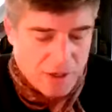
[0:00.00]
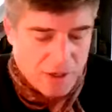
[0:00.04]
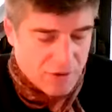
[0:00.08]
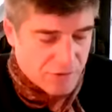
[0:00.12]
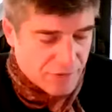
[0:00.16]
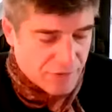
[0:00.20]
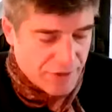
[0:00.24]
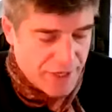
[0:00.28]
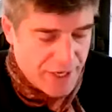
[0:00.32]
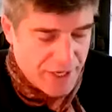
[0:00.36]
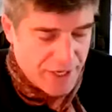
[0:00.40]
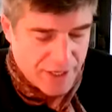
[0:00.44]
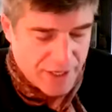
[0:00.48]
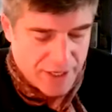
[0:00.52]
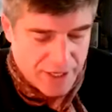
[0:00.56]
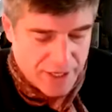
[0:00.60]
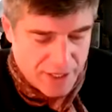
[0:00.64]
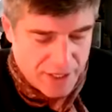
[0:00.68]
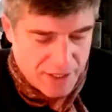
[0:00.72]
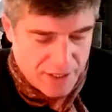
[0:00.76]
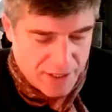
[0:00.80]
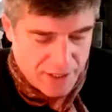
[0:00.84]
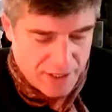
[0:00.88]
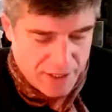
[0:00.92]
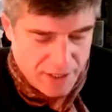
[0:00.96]
I'll read
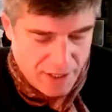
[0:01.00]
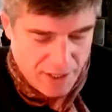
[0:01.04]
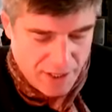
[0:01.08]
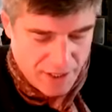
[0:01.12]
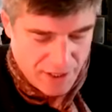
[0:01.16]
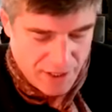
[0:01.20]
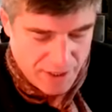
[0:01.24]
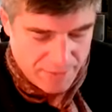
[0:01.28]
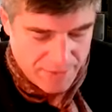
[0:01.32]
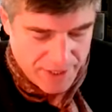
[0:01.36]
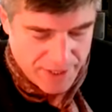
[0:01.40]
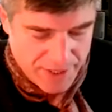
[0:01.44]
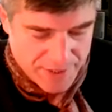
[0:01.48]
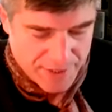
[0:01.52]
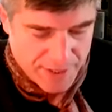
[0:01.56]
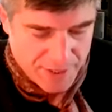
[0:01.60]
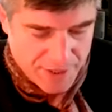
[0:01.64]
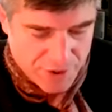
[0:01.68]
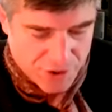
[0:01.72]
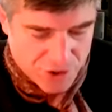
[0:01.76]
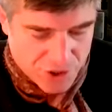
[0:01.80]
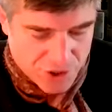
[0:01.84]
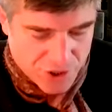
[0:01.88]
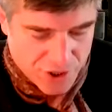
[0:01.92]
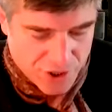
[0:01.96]
it. It's
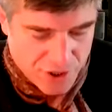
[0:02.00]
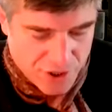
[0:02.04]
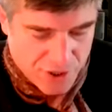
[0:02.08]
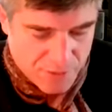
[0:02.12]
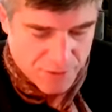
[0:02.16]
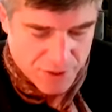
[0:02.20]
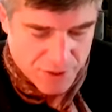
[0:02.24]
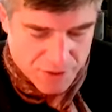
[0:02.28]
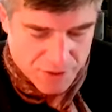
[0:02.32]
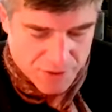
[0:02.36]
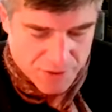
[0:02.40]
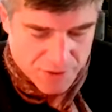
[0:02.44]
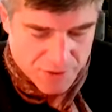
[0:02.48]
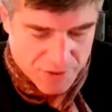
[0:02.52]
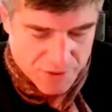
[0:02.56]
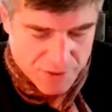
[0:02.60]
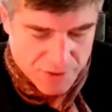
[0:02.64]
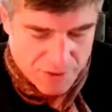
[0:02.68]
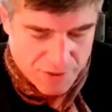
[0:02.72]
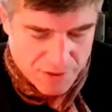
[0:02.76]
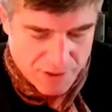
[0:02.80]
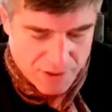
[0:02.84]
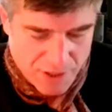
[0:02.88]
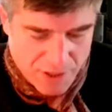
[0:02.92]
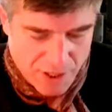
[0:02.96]
in German,
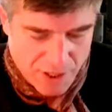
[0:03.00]
so